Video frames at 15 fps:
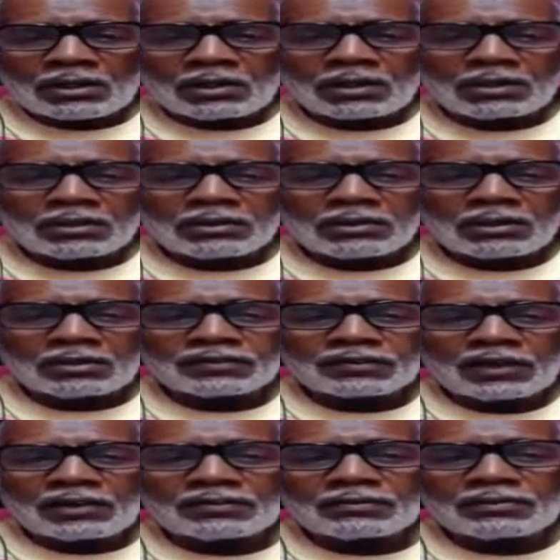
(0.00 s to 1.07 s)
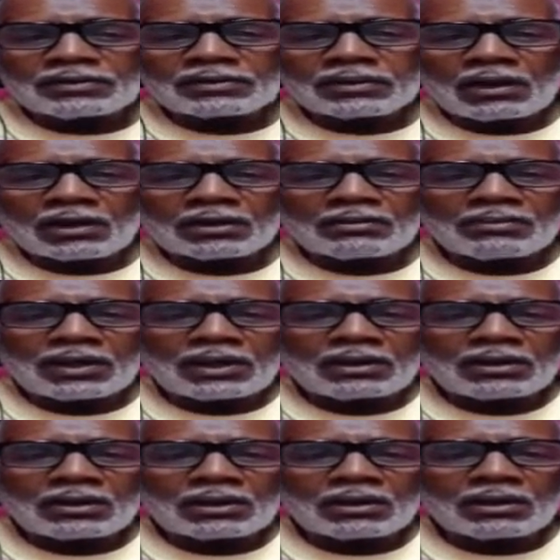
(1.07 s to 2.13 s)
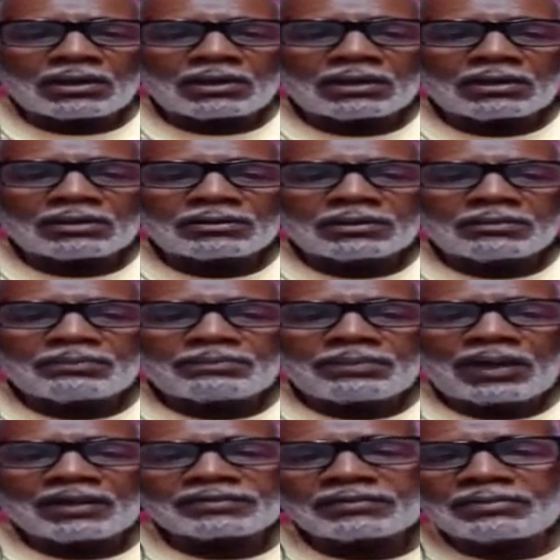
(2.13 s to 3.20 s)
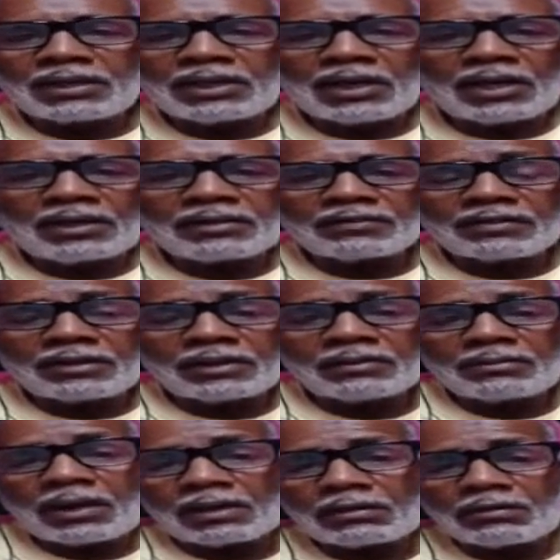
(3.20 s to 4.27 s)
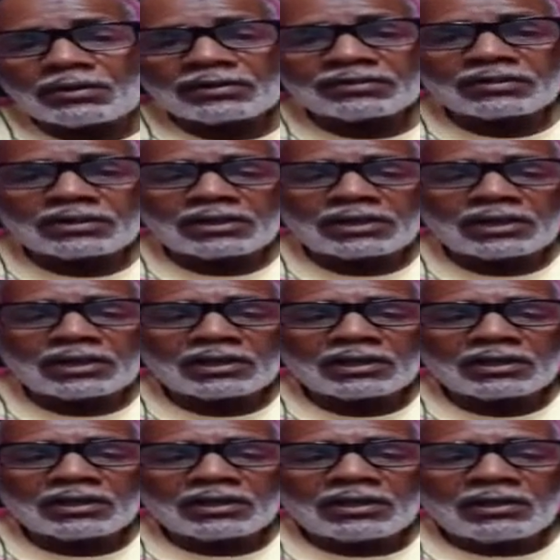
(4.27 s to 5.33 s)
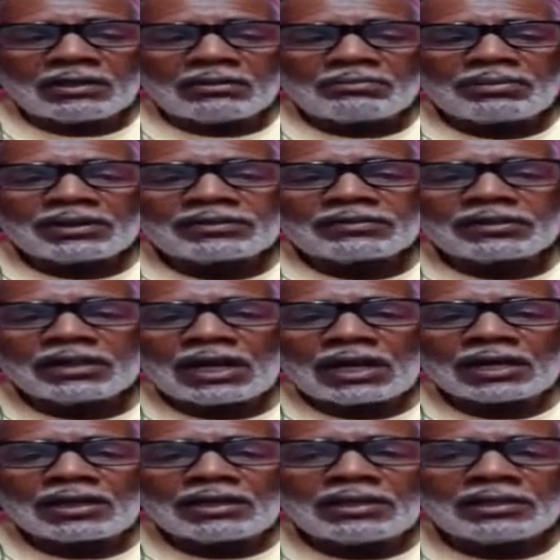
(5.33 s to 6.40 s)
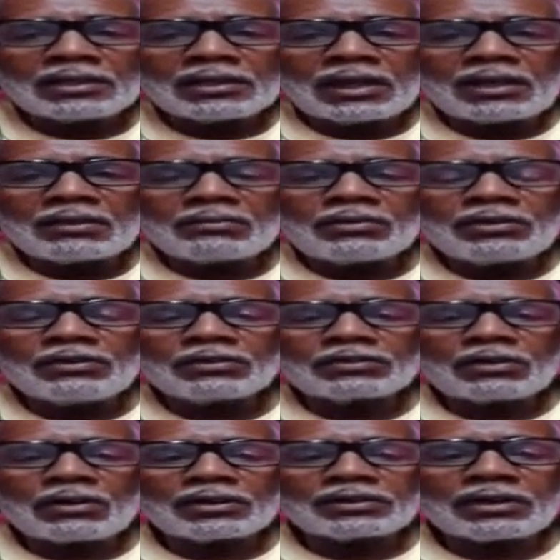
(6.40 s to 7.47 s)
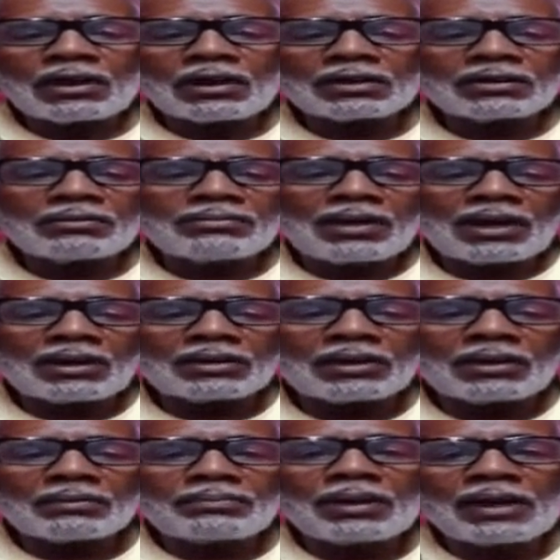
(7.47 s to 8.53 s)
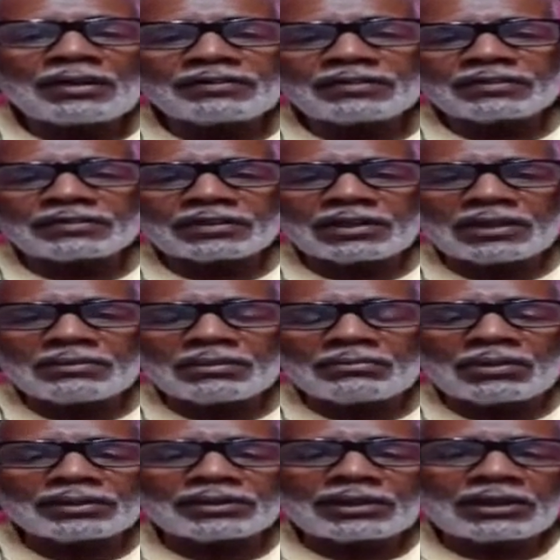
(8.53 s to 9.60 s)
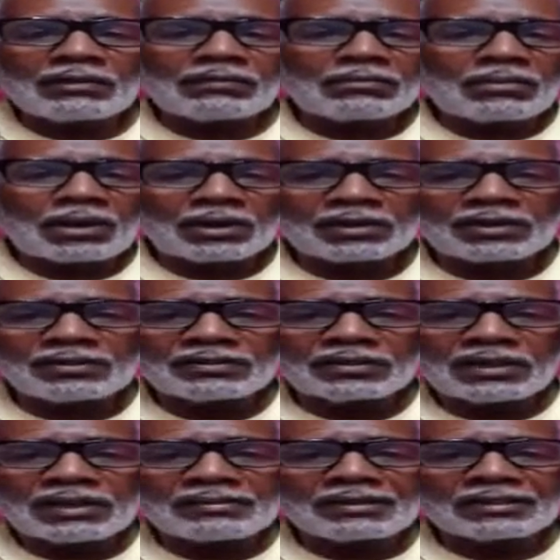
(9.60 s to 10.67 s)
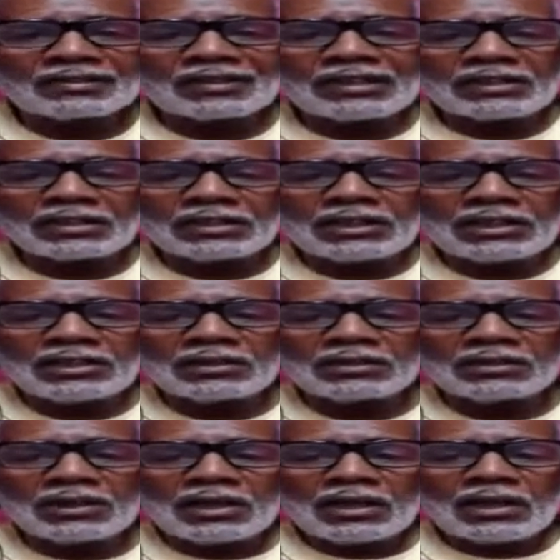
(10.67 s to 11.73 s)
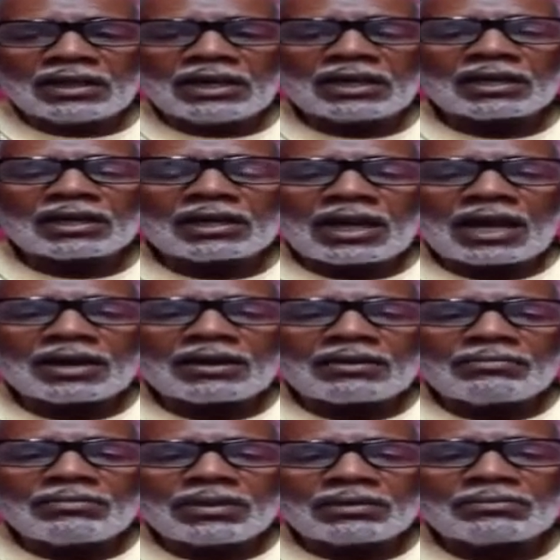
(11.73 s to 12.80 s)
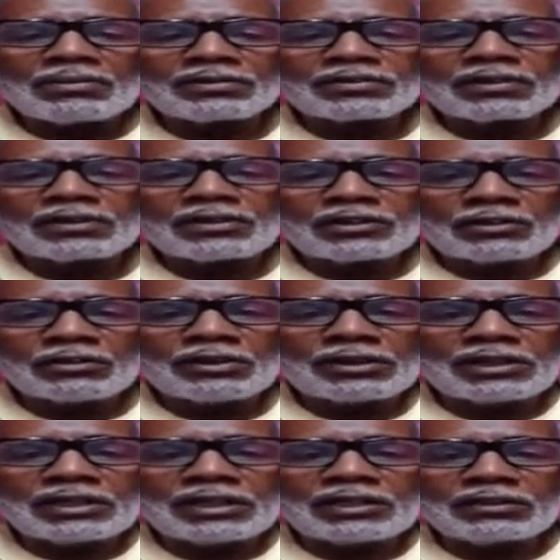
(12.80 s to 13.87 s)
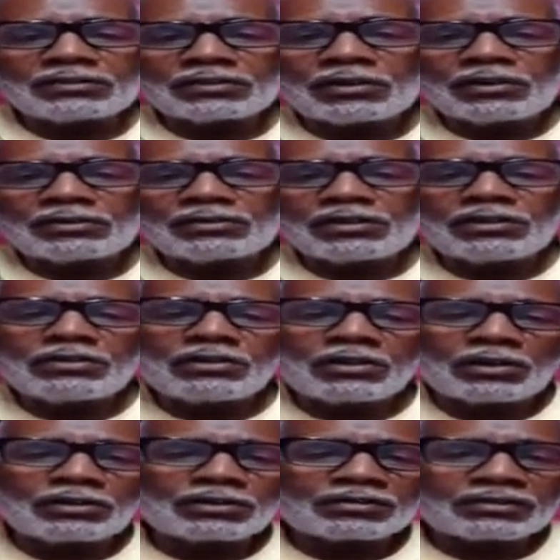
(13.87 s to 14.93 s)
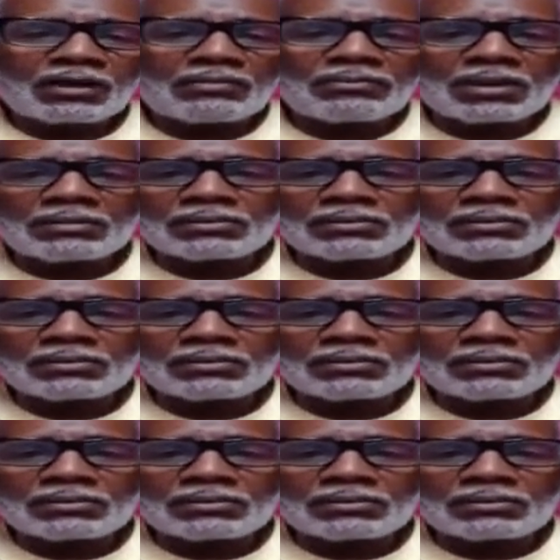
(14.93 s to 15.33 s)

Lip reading: Stacey was talking about the pastor being honest, and I'm not questioning that. But you got to look at it. When you start talking about a Ponzi scheme, a multi-level marketing scheme that's illegal, and a lot of the members are doing it in the church, and you know that some